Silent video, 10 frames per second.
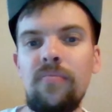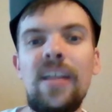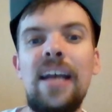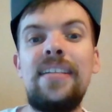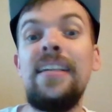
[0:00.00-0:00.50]

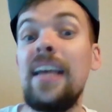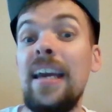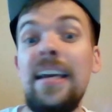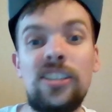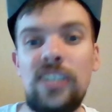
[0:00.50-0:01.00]
And then
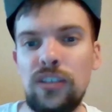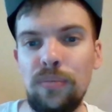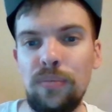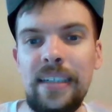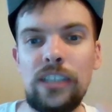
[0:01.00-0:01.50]
in exchange
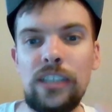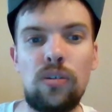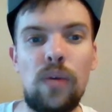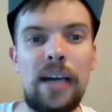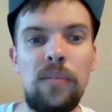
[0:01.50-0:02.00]
for meeting this
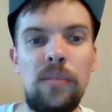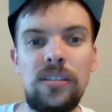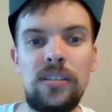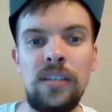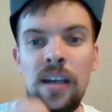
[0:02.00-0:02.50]

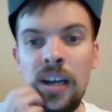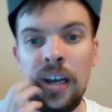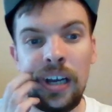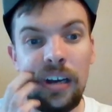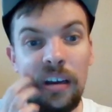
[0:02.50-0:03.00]
requirement,
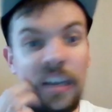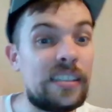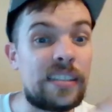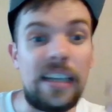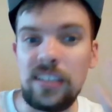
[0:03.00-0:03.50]
in
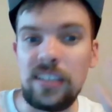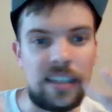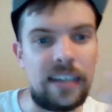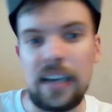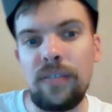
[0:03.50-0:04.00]
this case it's
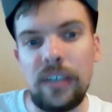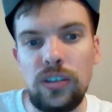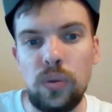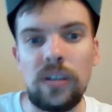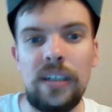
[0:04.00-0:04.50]
like having
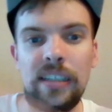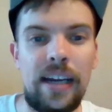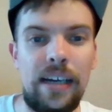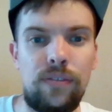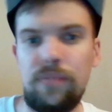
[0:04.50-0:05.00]
2 or less
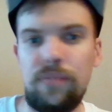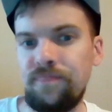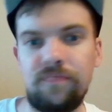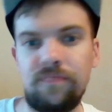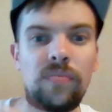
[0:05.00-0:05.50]
life,
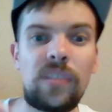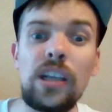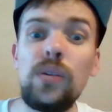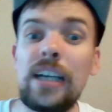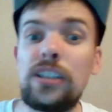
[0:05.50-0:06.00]

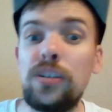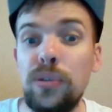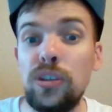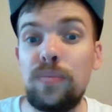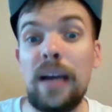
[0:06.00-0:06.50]
you get to
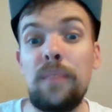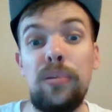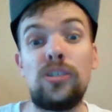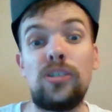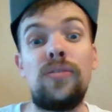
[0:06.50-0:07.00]
boost by
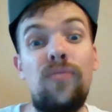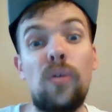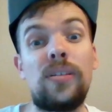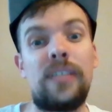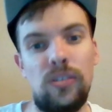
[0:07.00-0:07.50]
plus
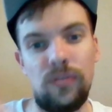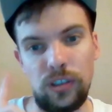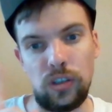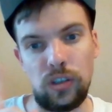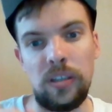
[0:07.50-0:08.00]
4000 for
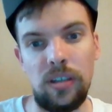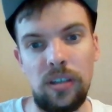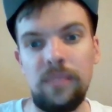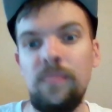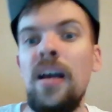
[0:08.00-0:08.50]
just 1
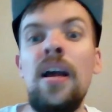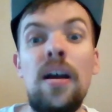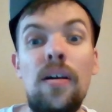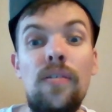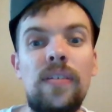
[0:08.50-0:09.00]
done.
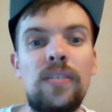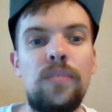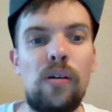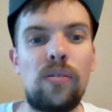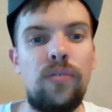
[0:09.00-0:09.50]
Very
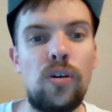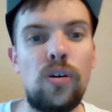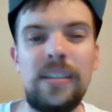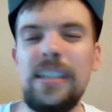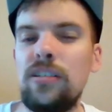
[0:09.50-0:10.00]
powerful,
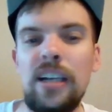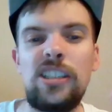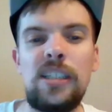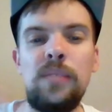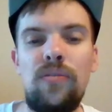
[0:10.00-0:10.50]
but in the grand
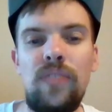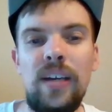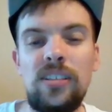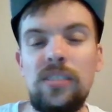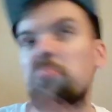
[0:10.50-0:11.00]
scheme of
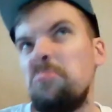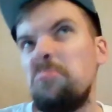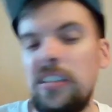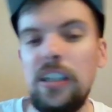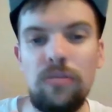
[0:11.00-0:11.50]
things,
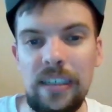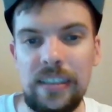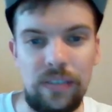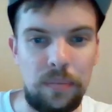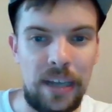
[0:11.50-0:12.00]
still
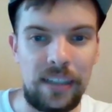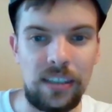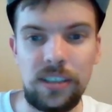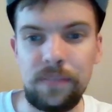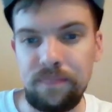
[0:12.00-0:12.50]
relatively balanced.